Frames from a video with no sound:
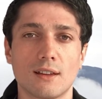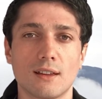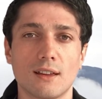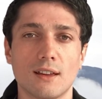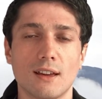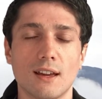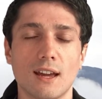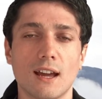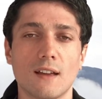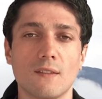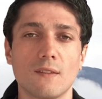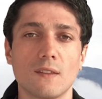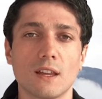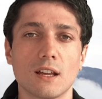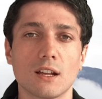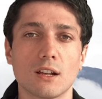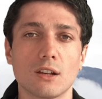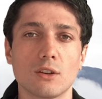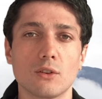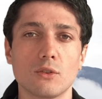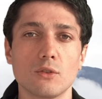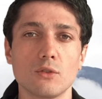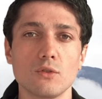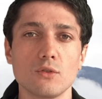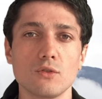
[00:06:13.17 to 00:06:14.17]
And the
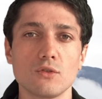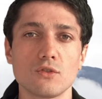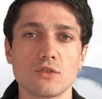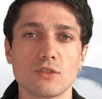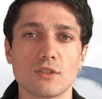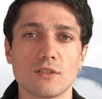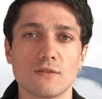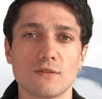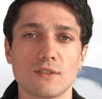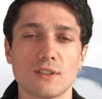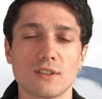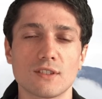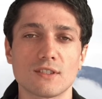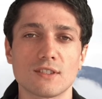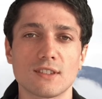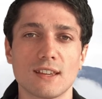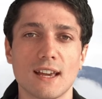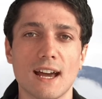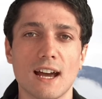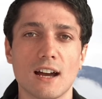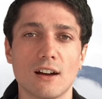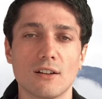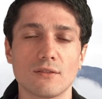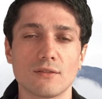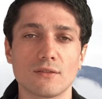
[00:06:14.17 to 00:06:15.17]
illusion of the
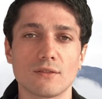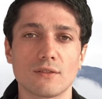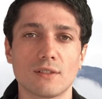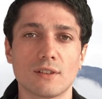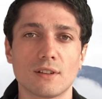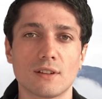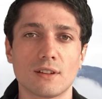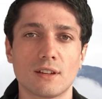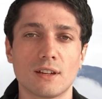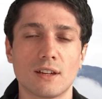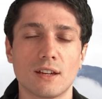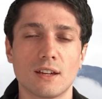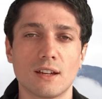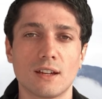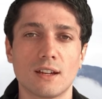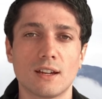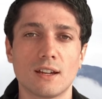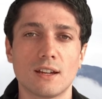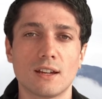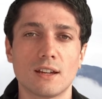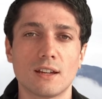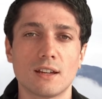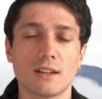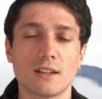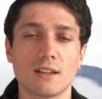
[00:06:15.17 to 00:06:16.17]
self
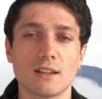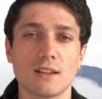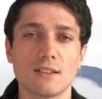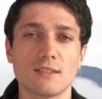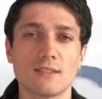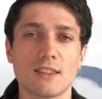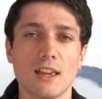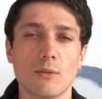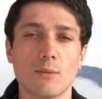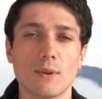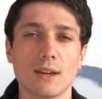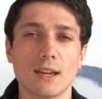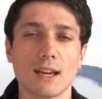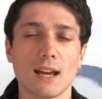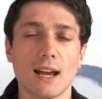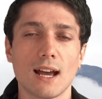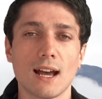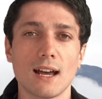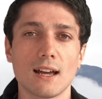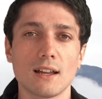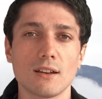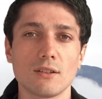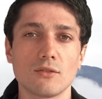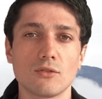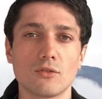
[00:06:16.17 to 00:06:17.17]
is that we
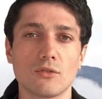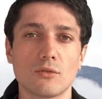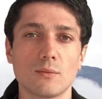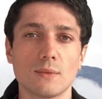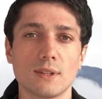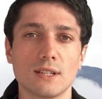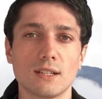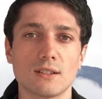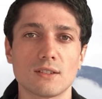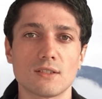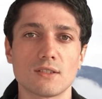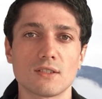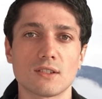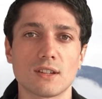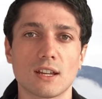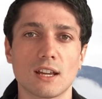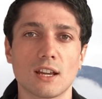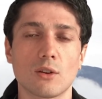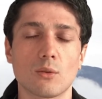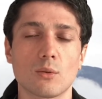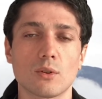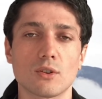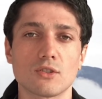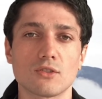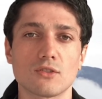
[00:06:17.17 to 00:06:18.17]
can't normally
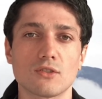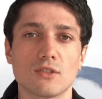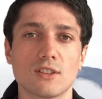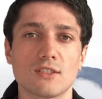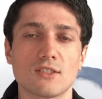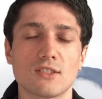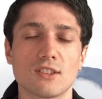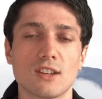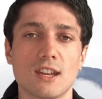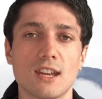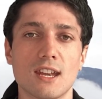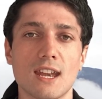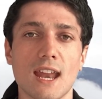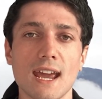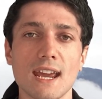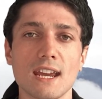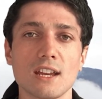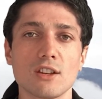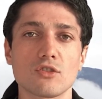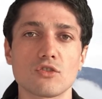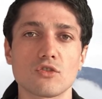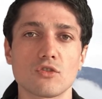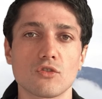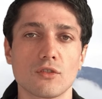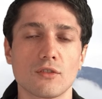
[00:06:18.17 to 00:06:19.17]
distinguish this
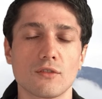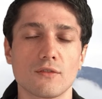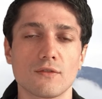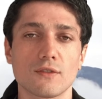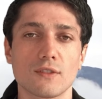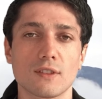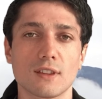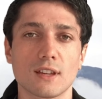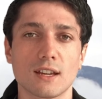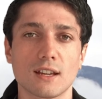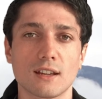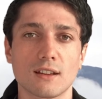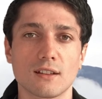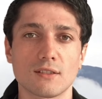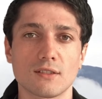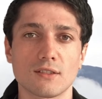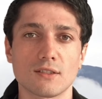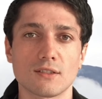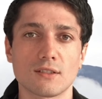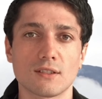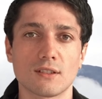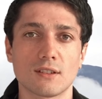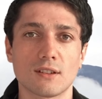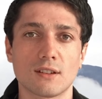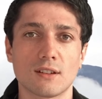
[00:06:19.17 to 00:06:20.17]
nature of things
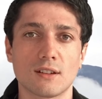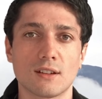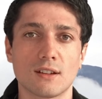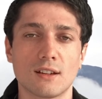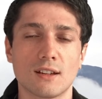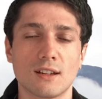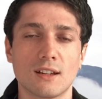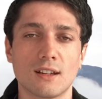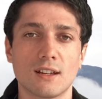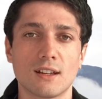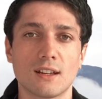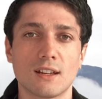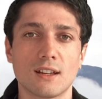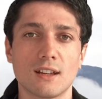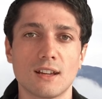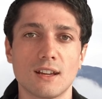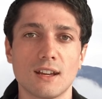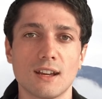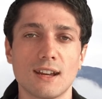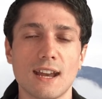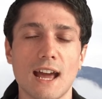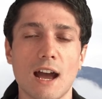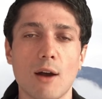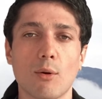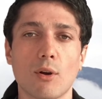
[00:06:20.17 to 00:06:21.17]
in
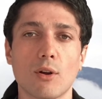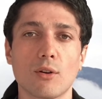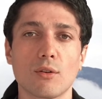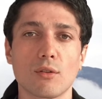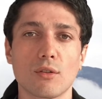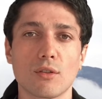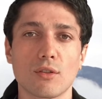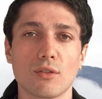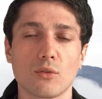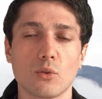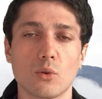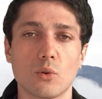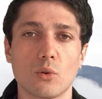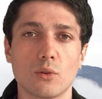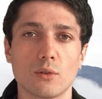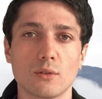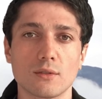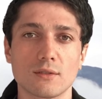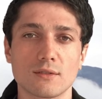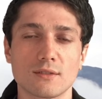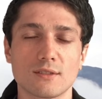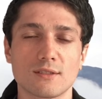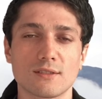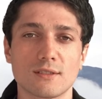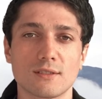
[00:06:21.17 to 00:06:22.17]
our own
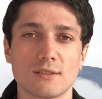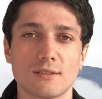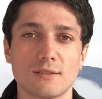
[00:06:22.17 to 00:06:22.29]
thoughts.